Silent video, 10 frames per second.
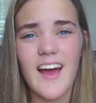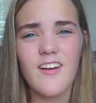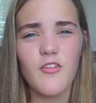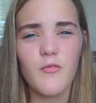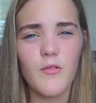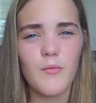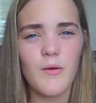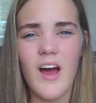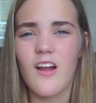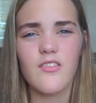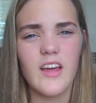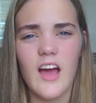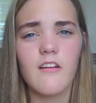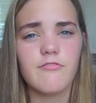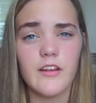I don't remember, I don't think
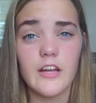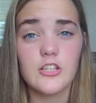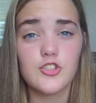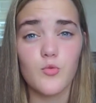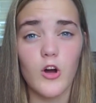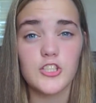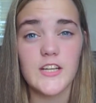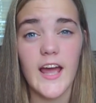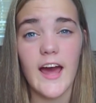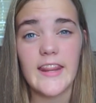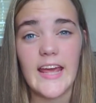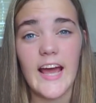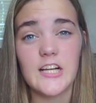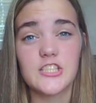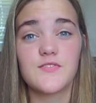I finished watching it. I think
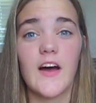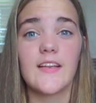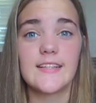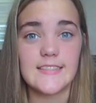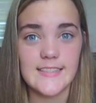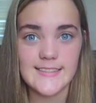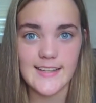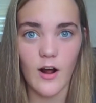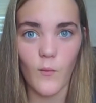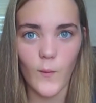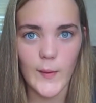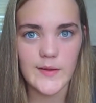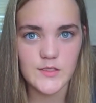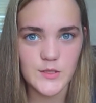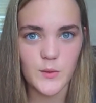I just found the scenes that I wanted
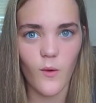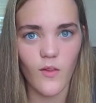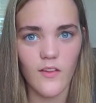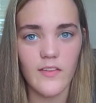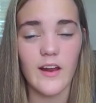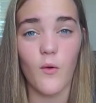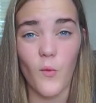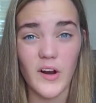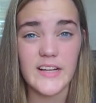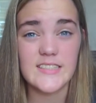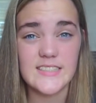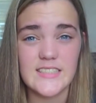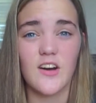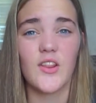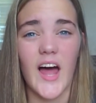to do on, that I wanted to
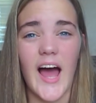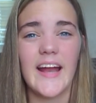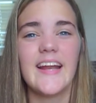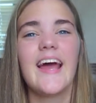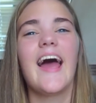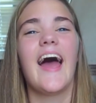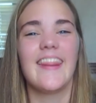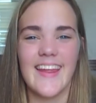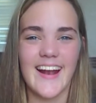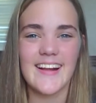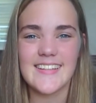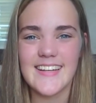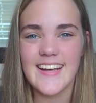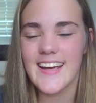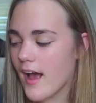see online and then I did
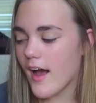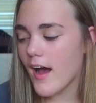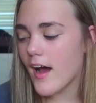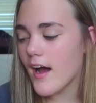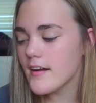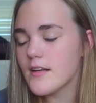it. Uh,